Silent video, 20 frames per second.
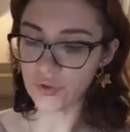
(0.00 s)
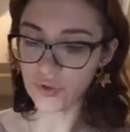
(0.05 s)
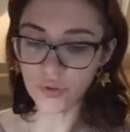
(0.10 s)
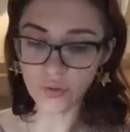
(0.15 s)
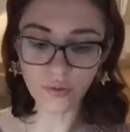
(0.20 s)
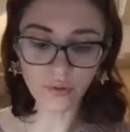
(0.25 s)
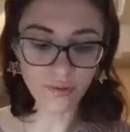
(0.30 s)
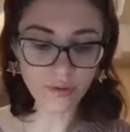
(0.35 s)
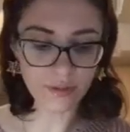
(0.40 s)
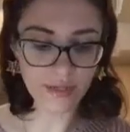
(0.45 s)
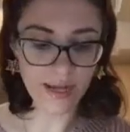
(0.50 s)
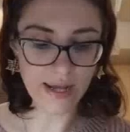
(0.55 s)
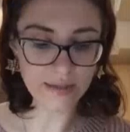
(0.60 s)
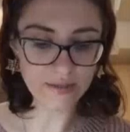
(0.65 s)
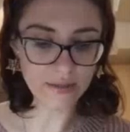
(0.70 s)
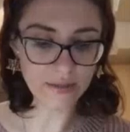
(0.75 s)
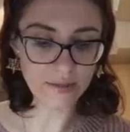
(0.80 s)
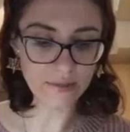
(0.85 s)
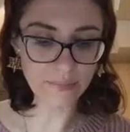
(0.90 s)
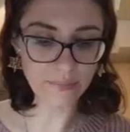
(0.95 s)
You're
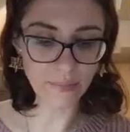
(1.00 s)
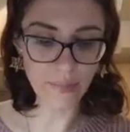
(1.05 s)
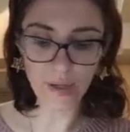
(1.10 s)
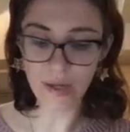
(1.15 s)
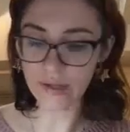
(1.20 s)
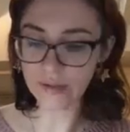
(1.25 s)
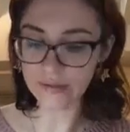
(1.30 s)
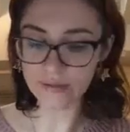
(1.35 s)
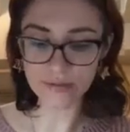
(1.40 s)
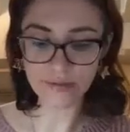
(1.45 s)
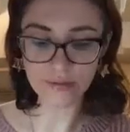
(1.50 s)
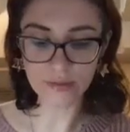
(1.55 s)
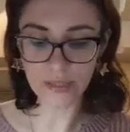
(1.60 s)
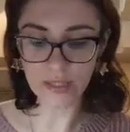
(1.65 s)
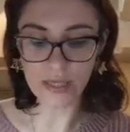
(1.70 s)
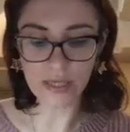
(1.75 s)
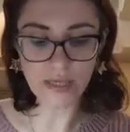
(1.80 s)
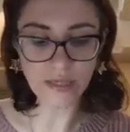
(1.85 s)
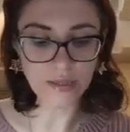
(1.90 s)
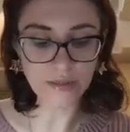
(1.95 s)
ready, but
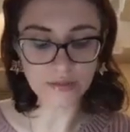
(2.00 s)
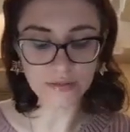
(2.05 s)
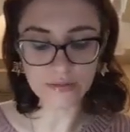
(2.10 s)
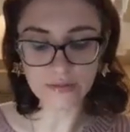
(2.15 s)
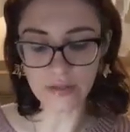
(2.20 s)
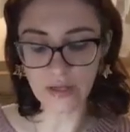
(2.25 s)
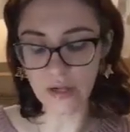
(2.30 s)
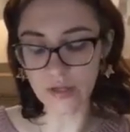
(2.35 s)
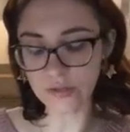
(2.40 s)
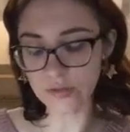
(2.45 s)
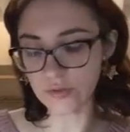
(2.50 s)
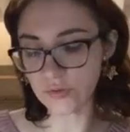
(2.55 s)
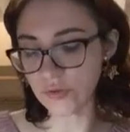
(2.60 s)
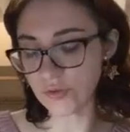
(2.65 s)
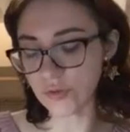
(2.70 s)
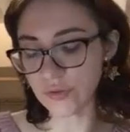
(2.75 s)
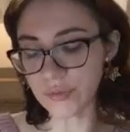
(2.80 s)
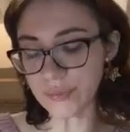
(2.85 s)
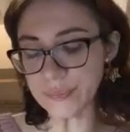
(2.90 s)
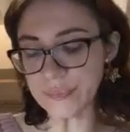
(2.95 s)
he is not.
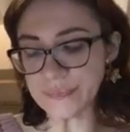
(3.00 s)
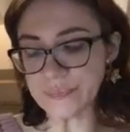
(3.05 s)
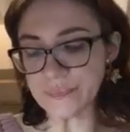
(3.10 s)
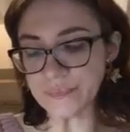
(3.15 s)
So